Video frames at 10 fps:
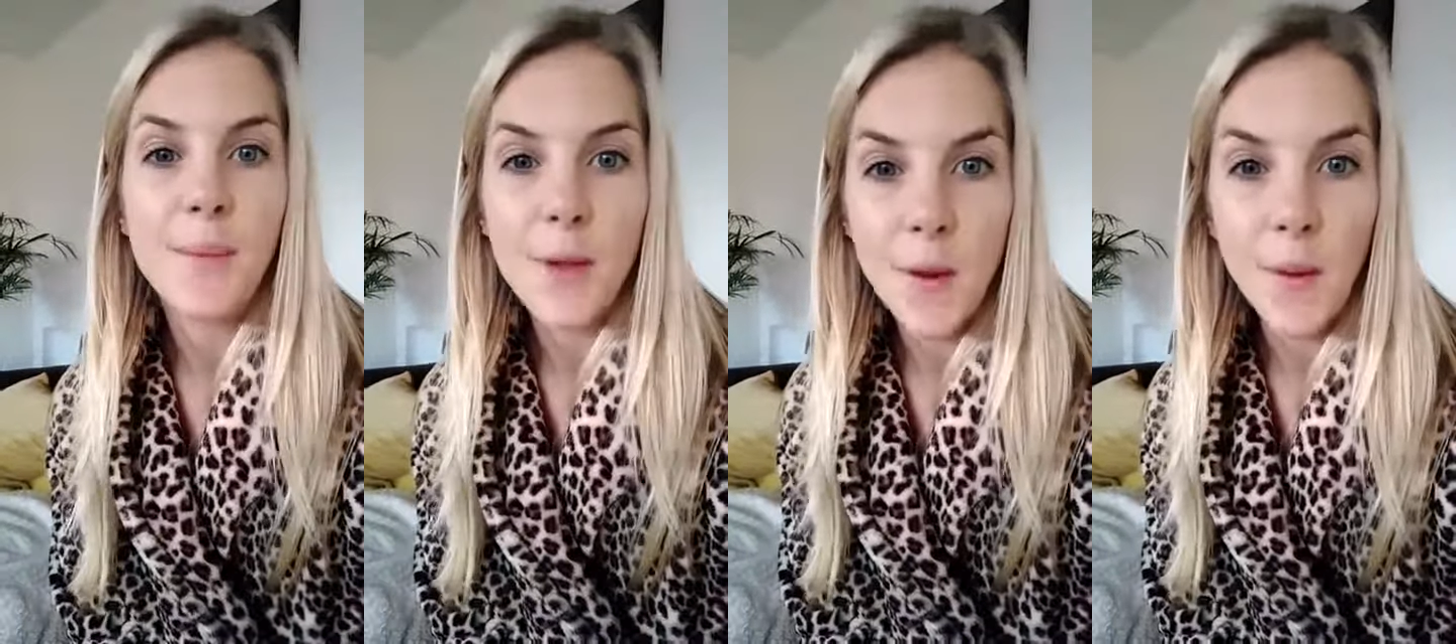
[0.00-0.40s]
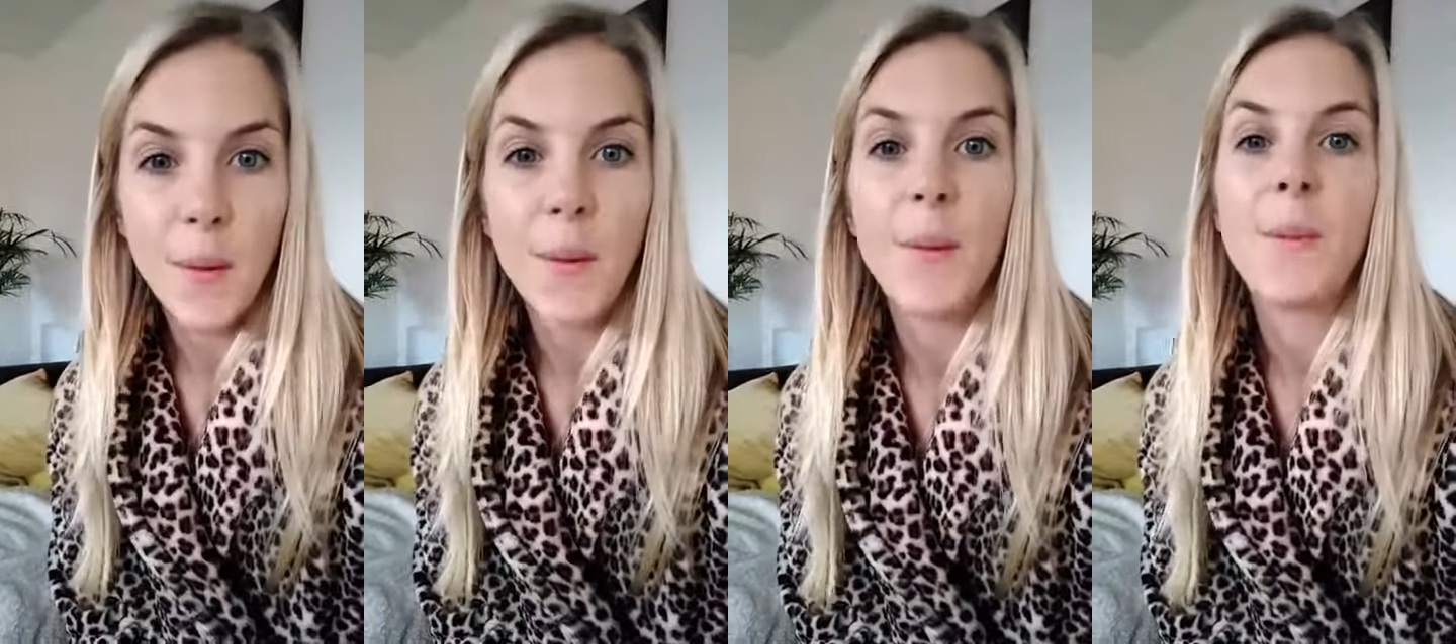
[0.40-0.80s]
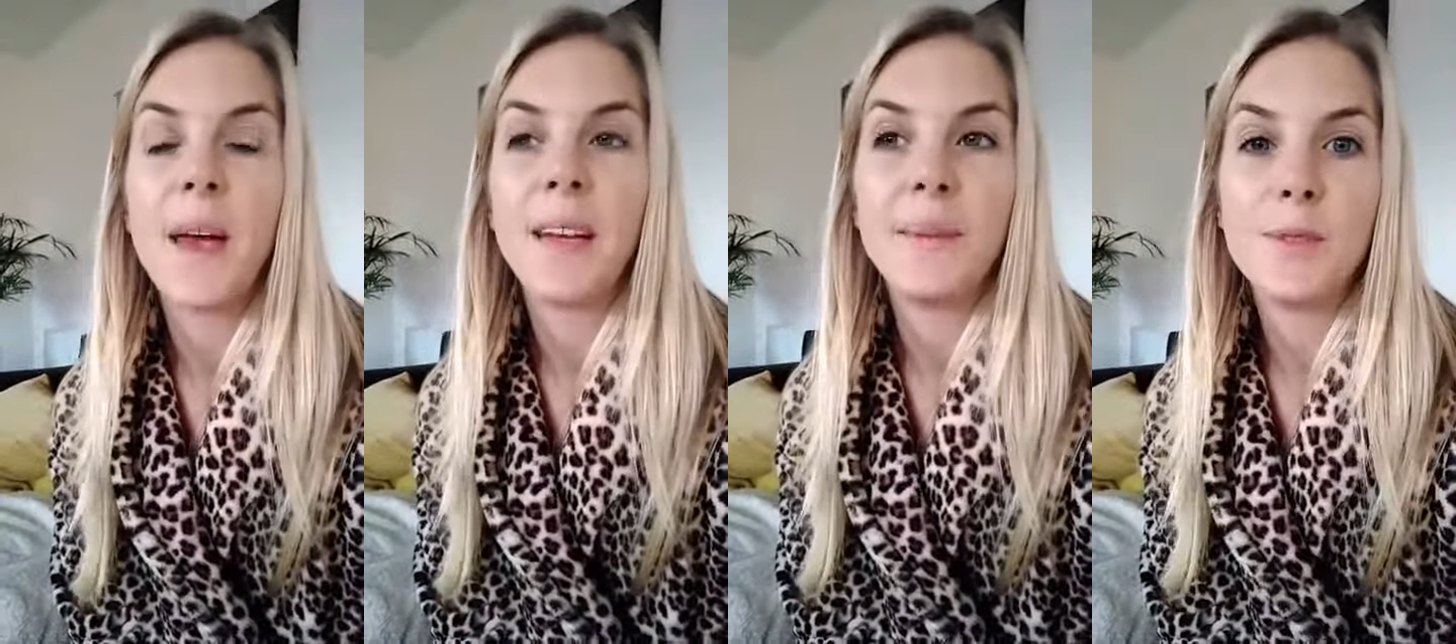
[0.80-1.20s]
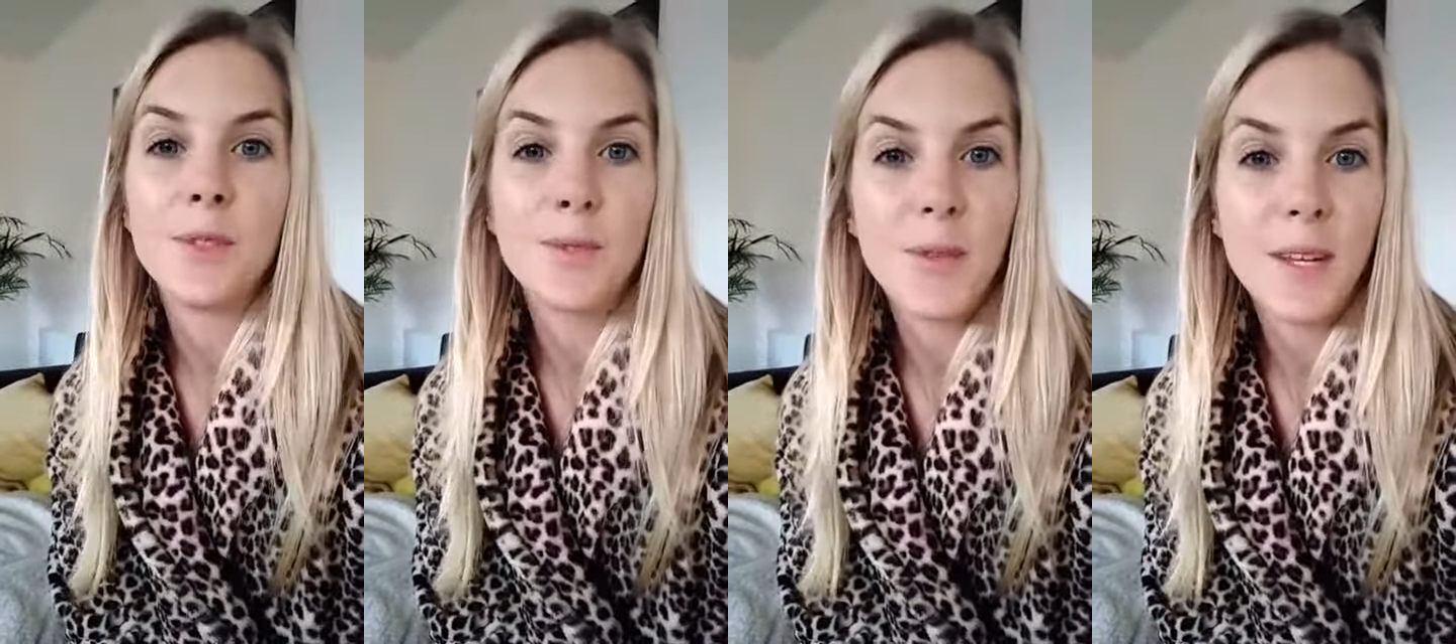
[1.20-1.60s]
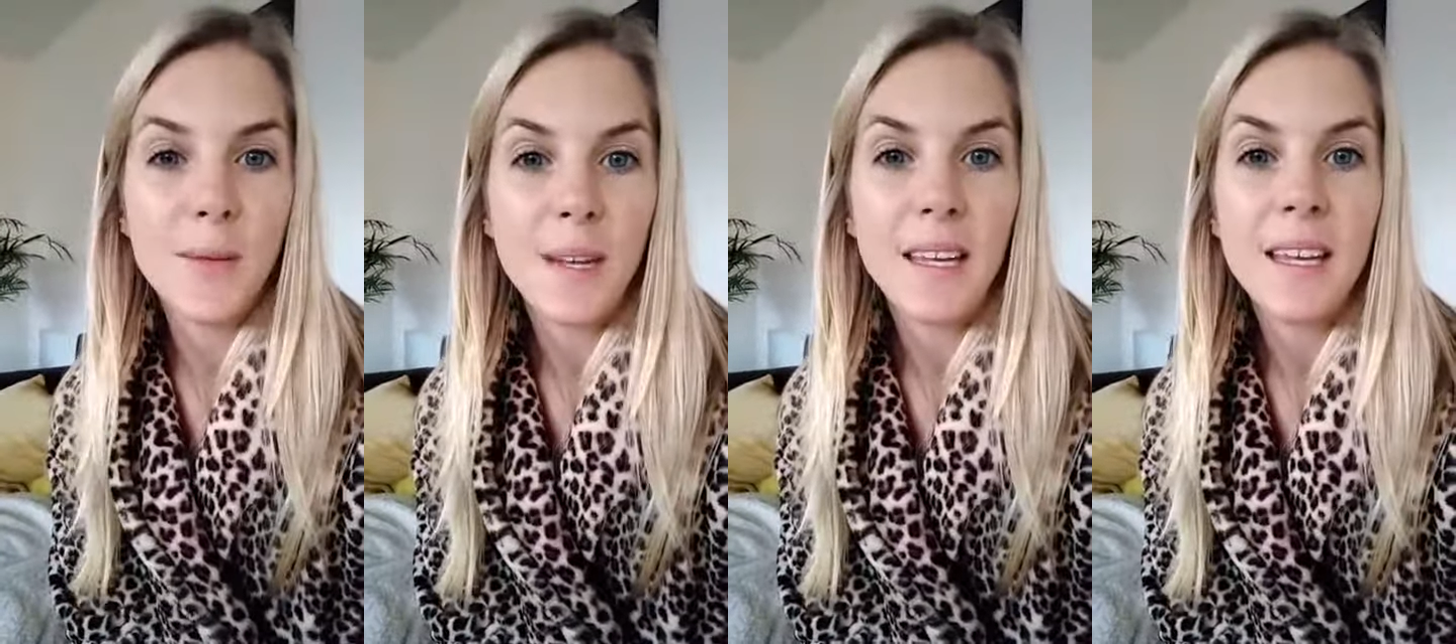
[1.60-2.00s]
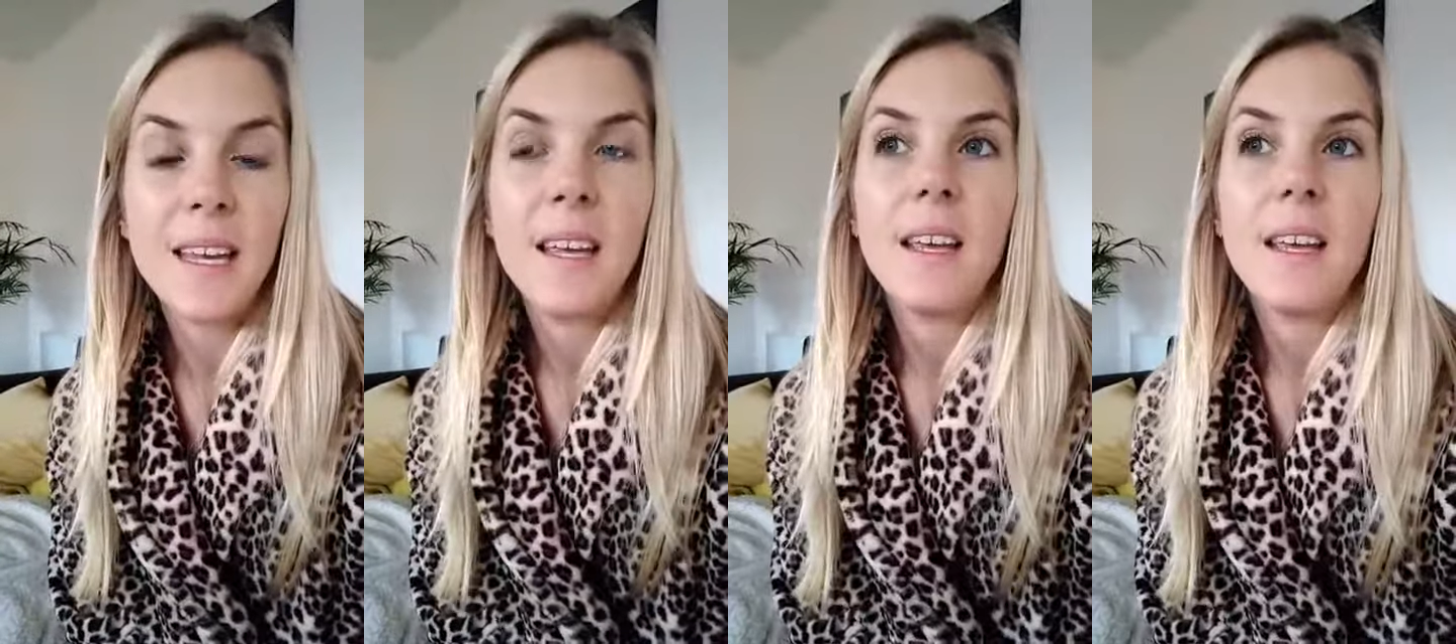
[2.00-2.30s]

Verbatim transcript: coming home and I'm just really, really